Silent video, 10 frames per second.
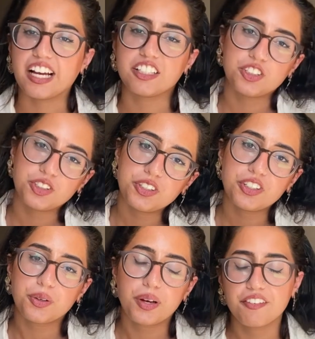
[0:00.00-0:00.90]
short,
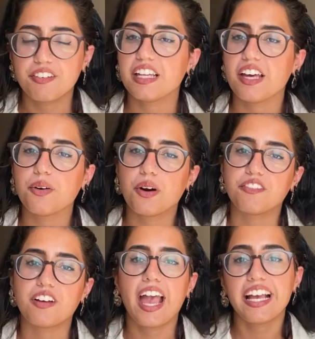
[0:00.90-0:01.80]
quick video of
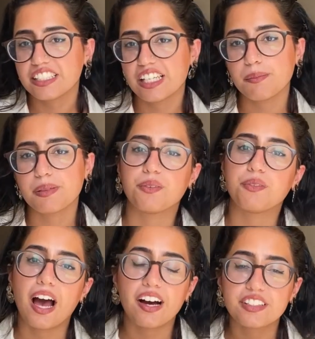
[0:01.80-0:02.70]
8 tips on
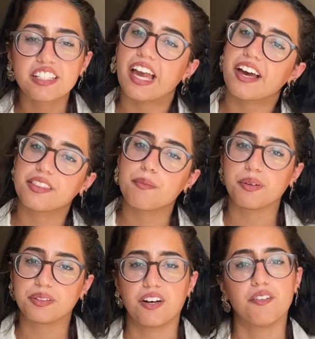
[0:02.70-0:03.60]
how to get the
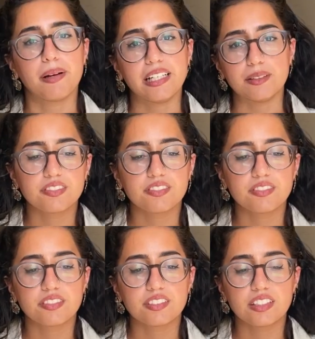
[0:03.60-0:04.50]
most out of placement.
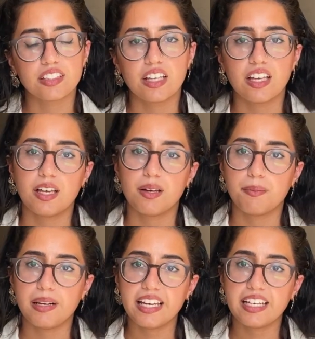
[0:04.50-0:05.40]

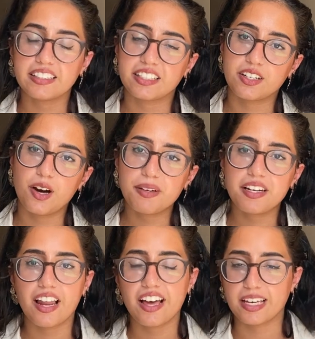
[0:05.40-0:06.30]
Please comment,
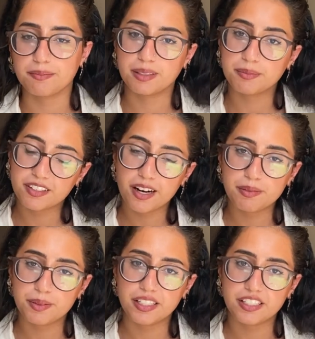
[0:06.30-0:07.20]
like and subscribe
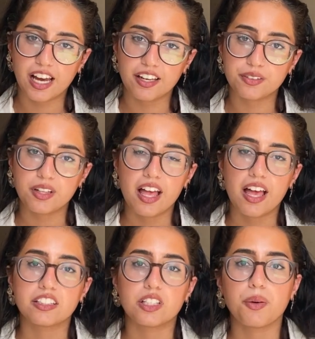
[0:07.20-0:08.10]
to our channel
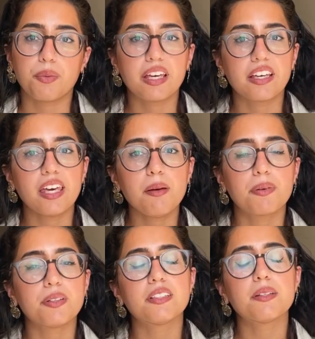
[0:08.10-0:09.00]
so that we can keep
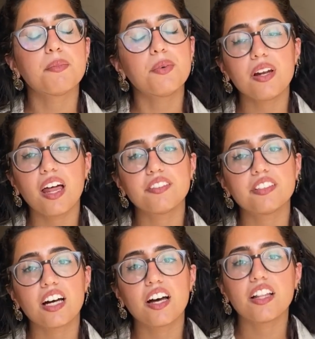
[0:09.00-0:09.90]
posting more
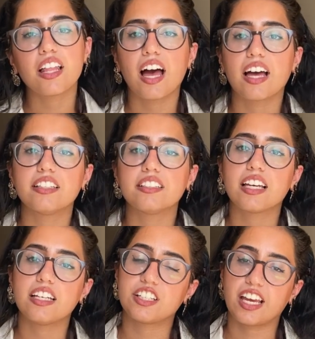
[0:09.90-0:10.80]
lifestyle and
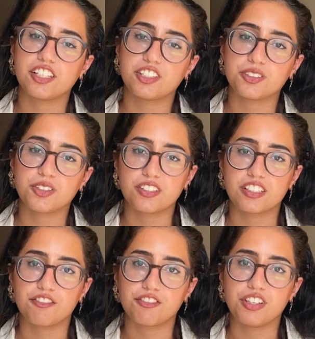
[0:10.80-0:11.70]
educational content
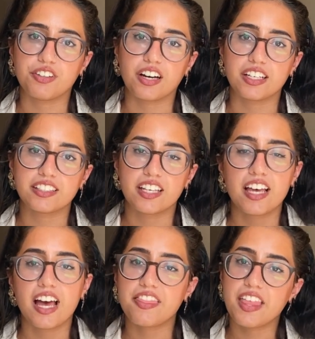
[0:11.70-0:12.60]
for you guys.
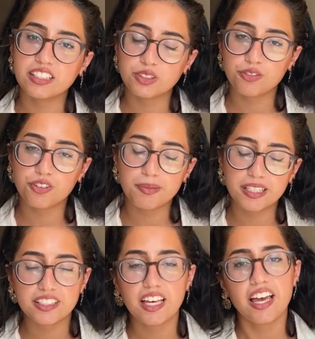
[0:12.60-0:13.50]
And that's all from us
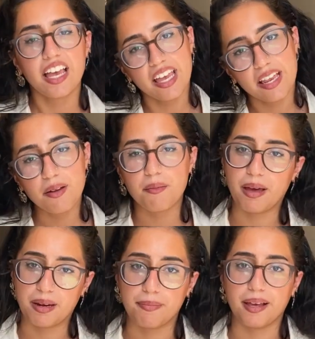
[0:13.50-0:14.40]
in
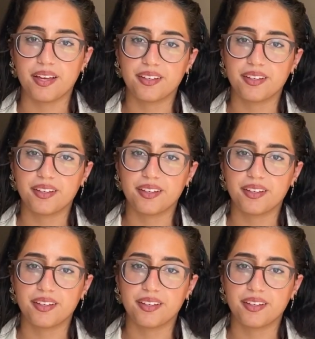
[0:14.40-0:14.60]
InMedbay.